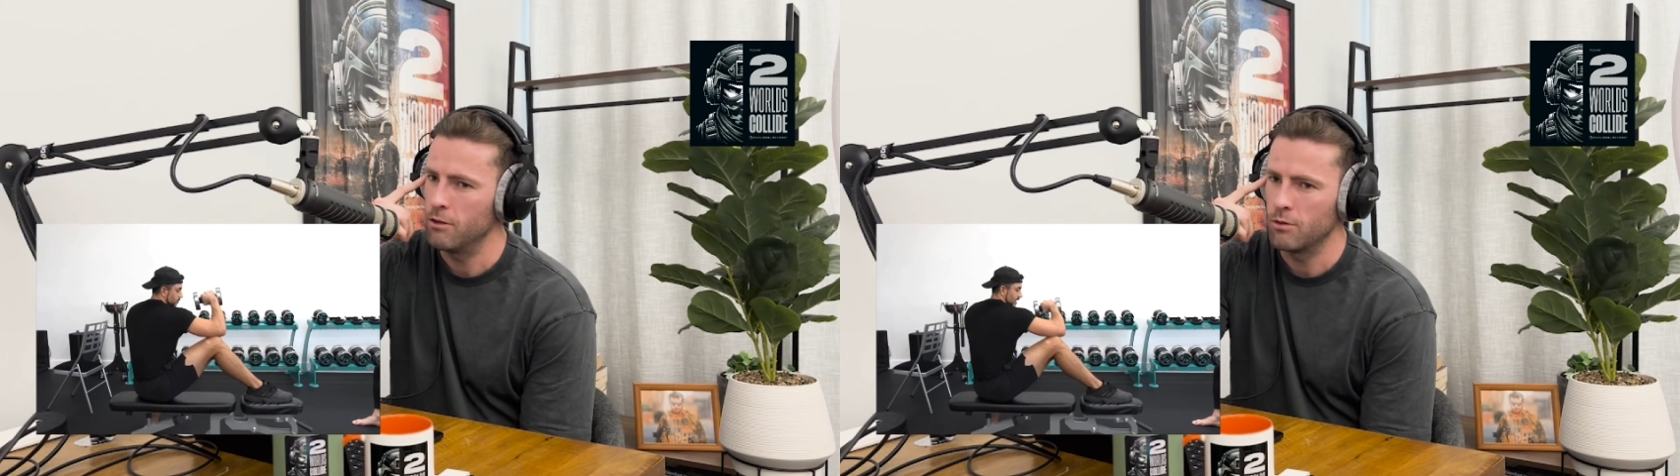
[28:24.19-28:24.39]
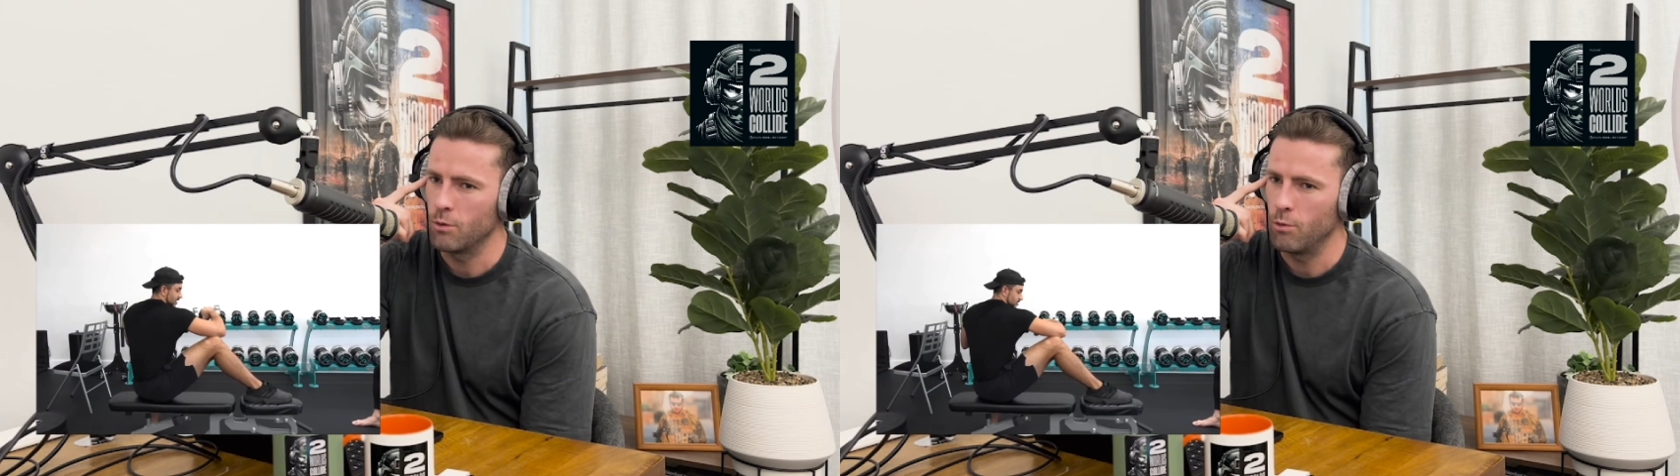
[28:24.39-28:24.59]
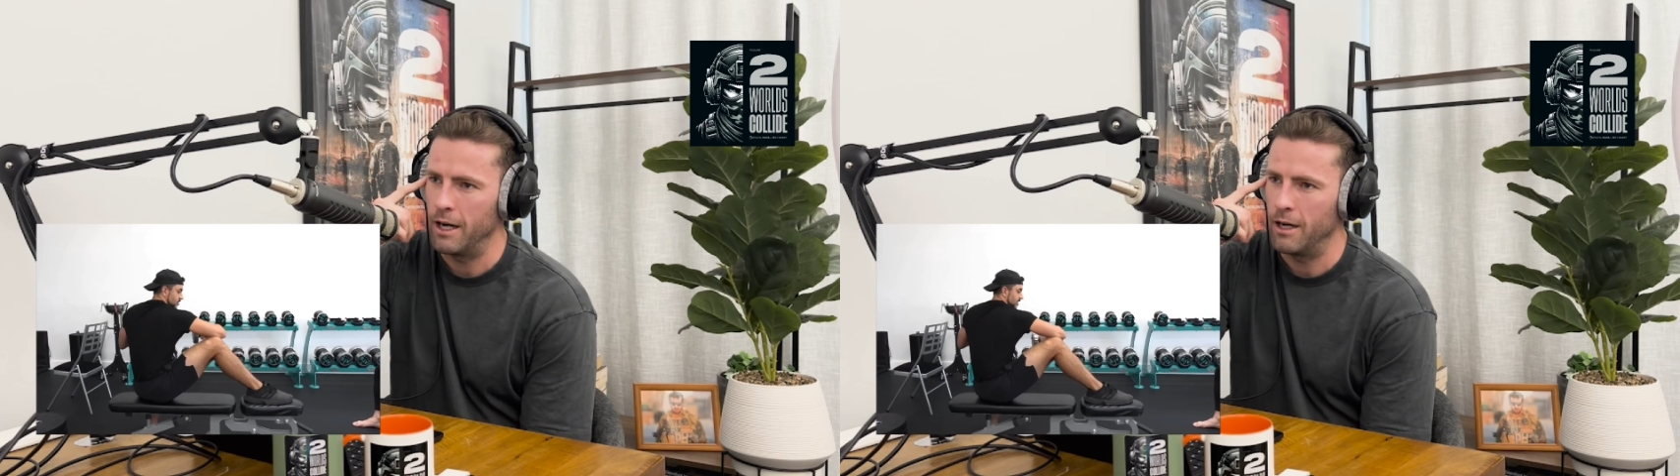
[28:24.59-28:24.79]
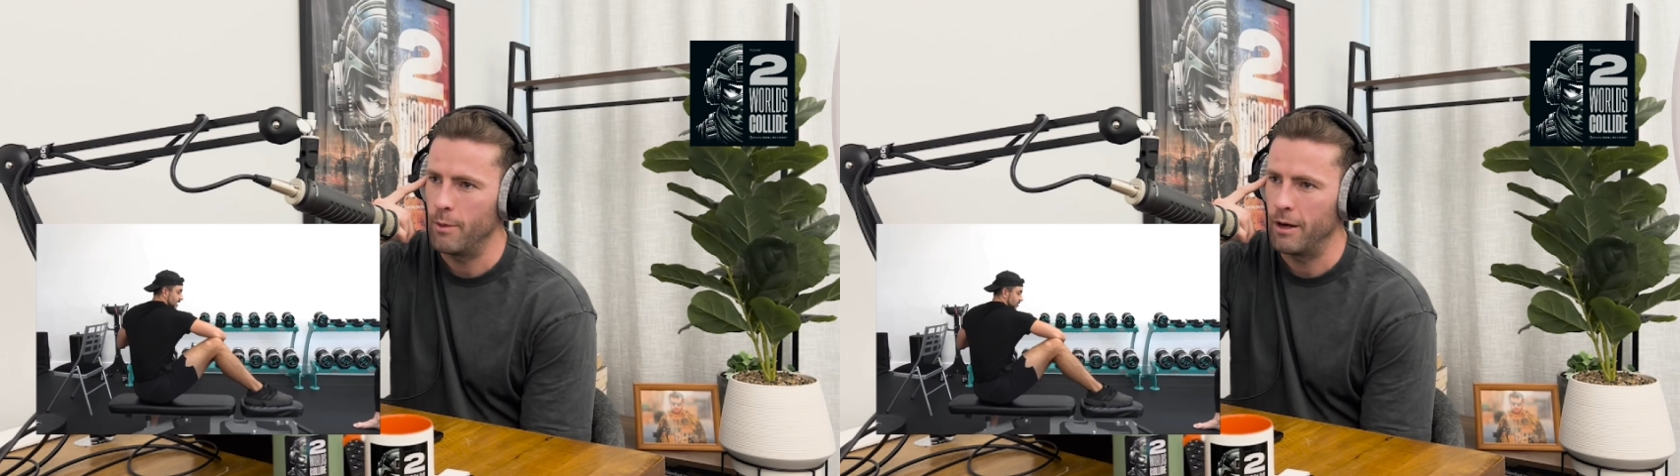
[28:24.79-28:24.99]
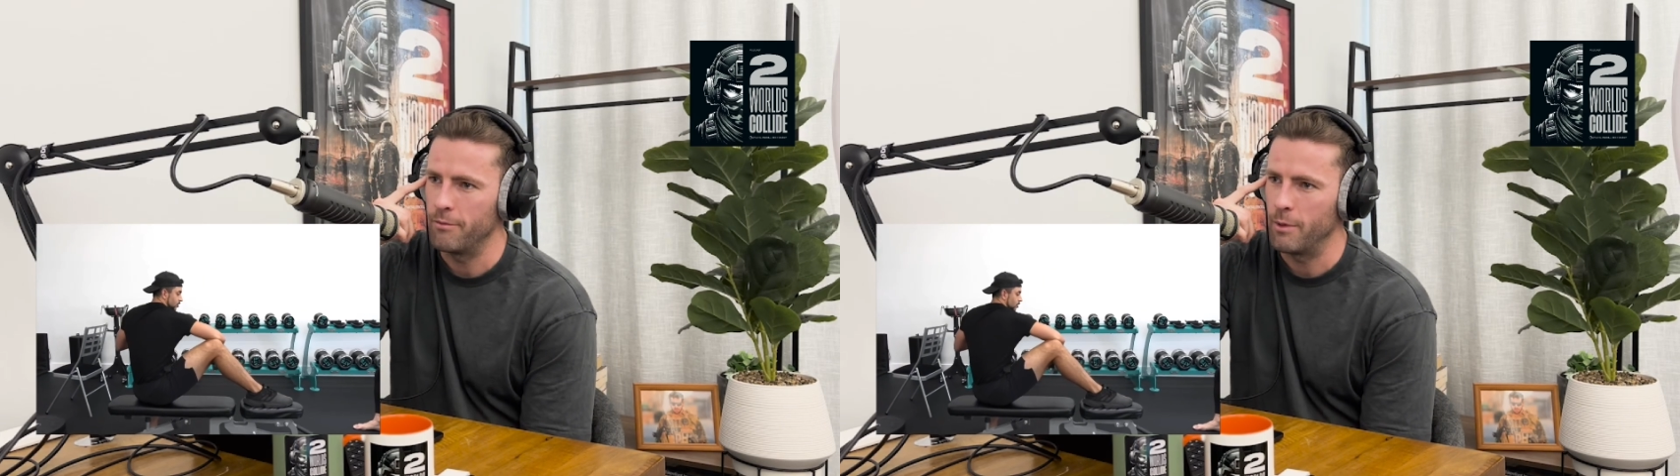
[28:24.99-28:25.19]
sort of weight
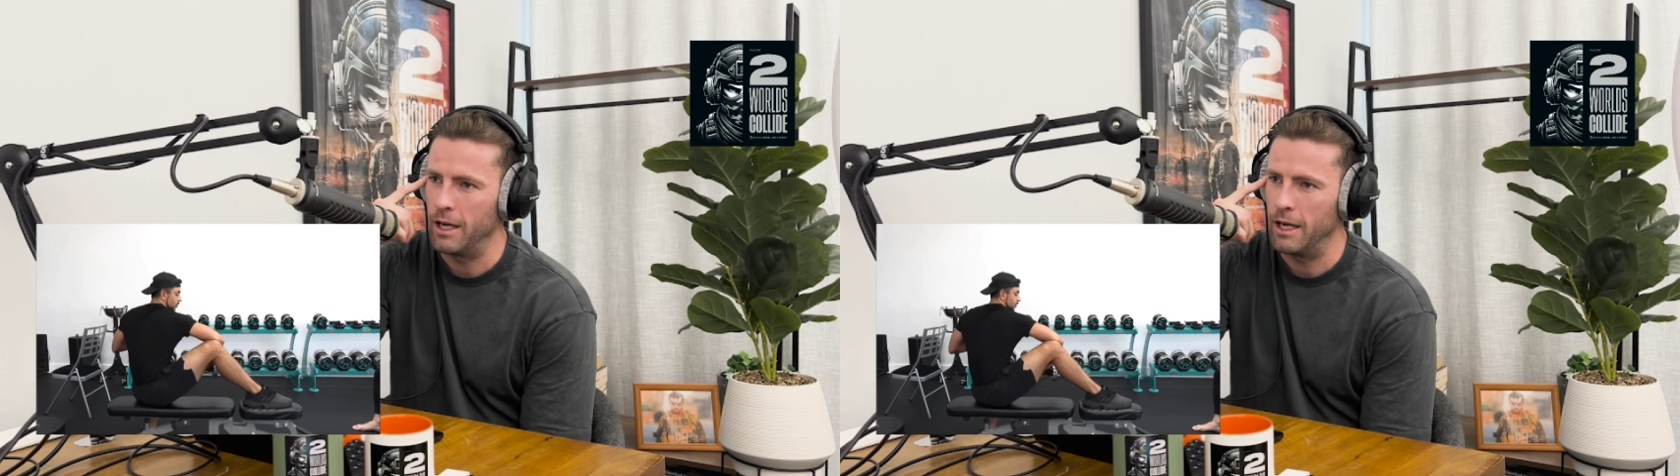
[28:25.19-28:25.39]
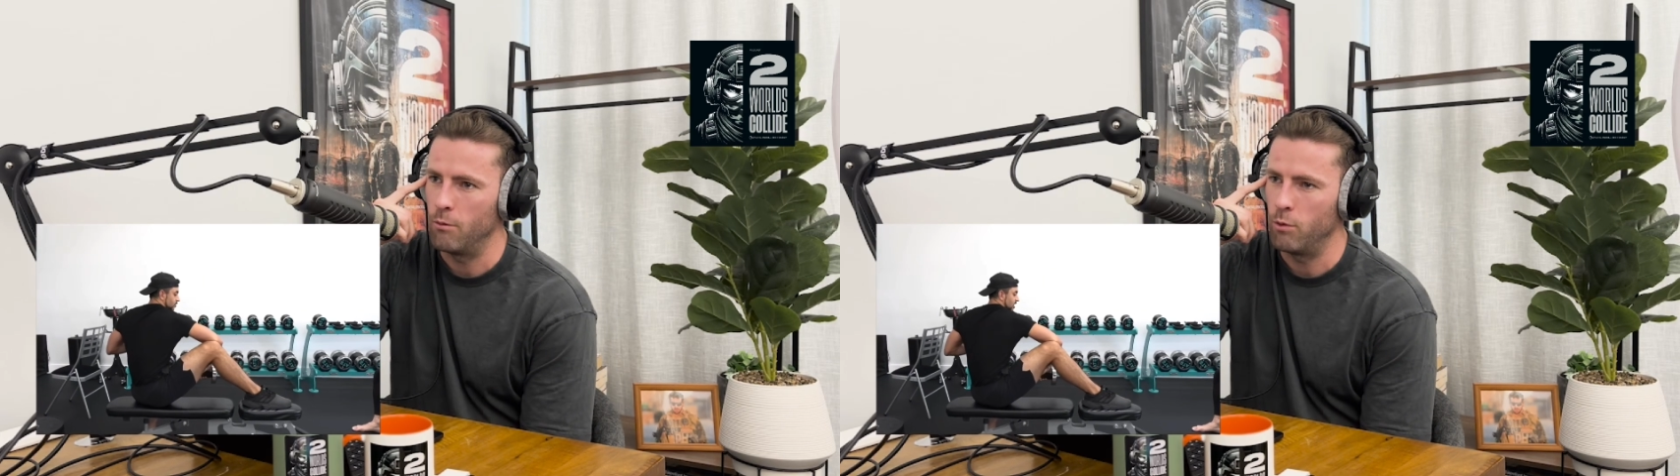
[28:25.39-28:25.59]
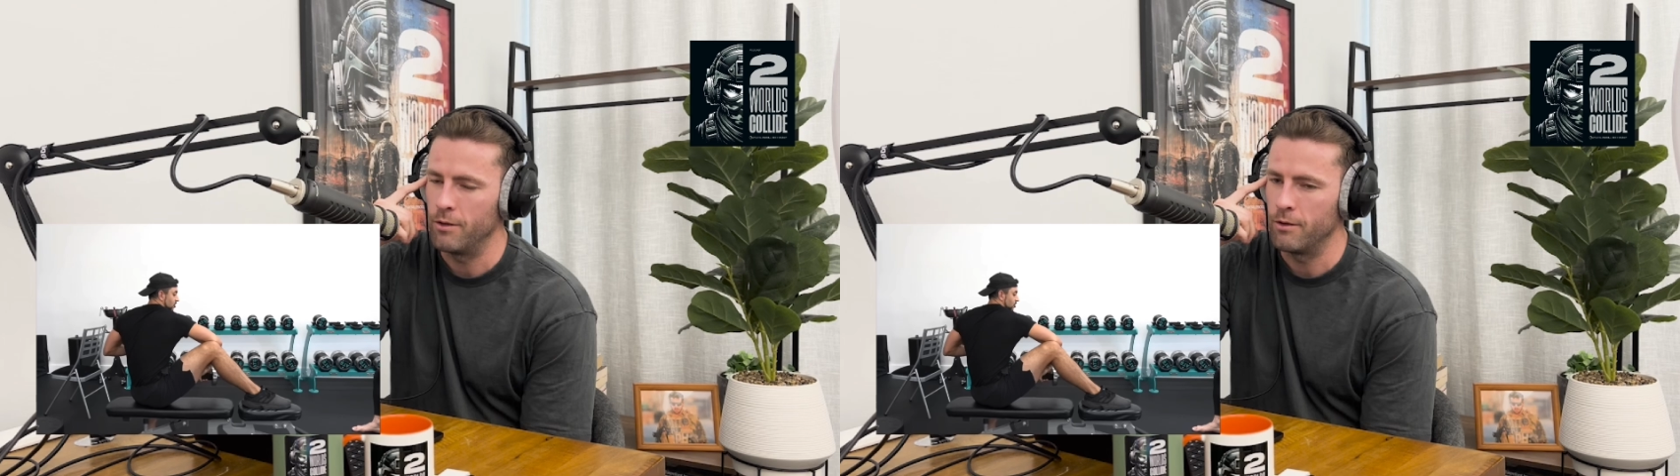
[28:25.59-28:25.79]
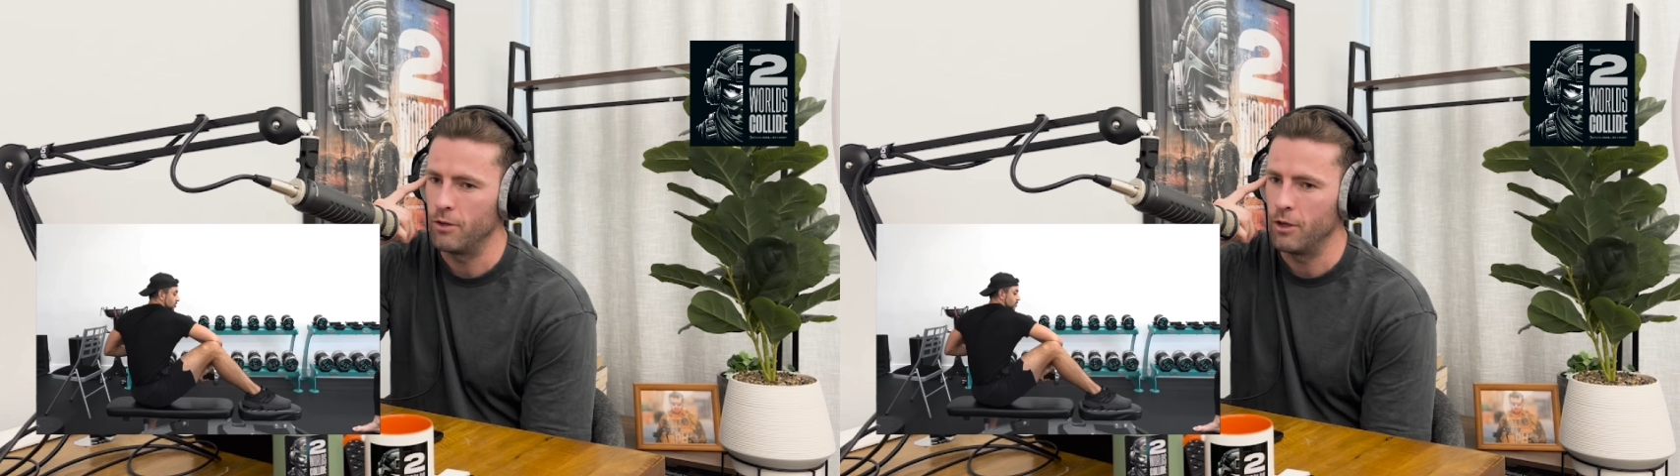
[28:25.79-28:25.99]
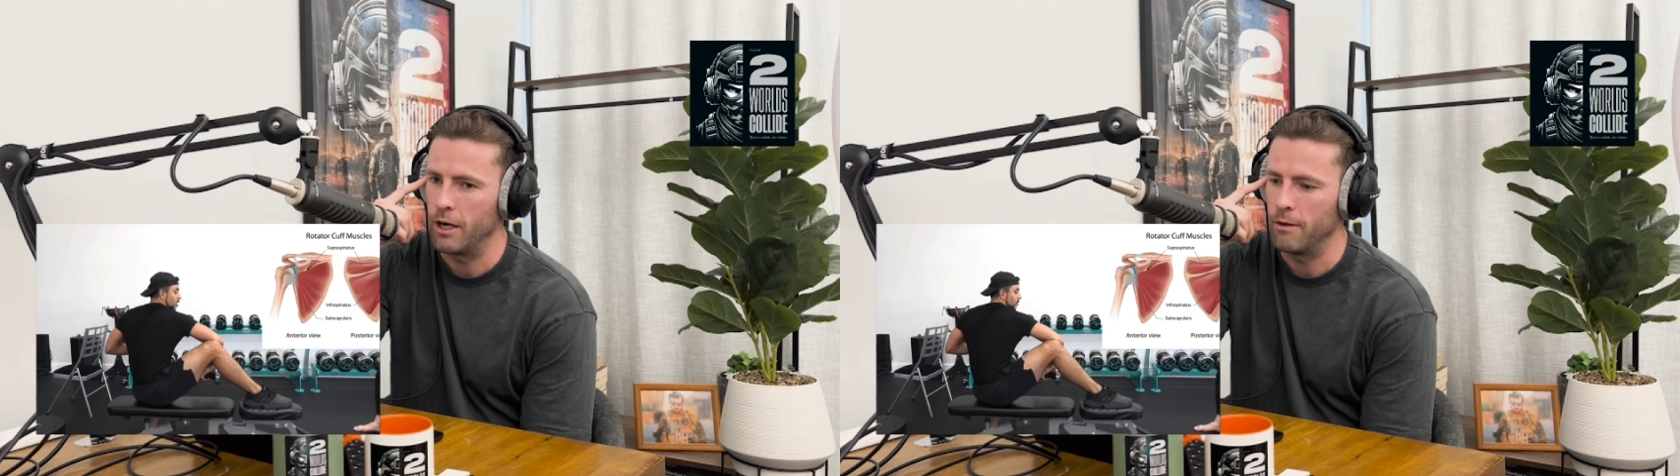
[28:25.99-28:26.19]
above my head. When,
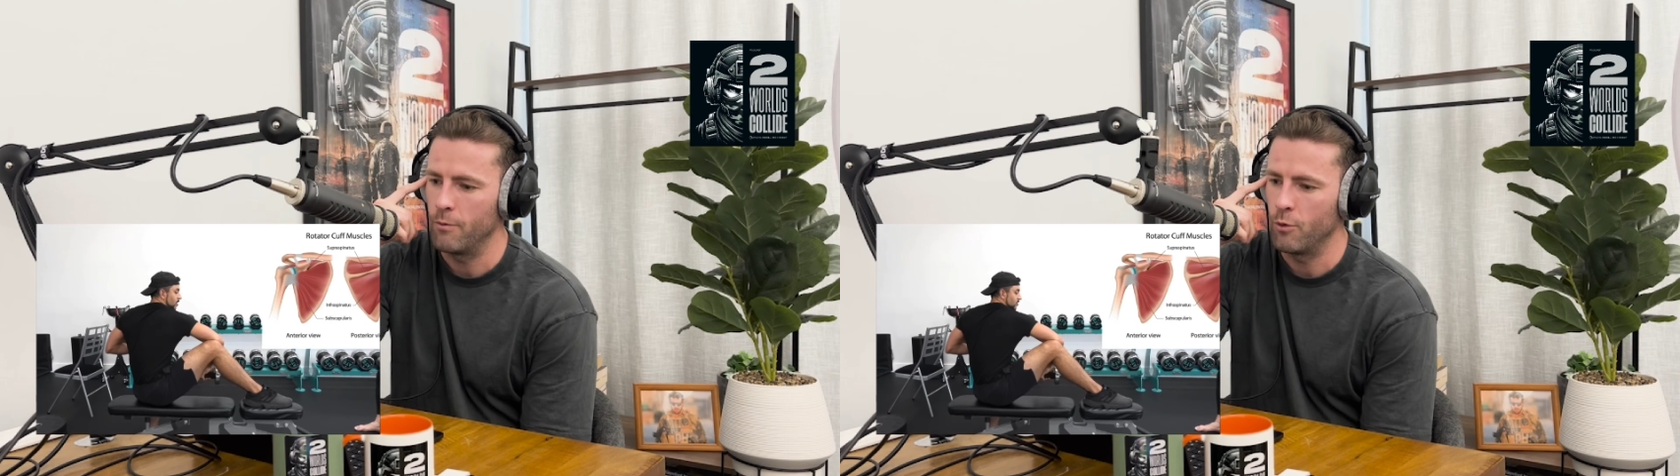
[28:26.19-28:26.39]
you know,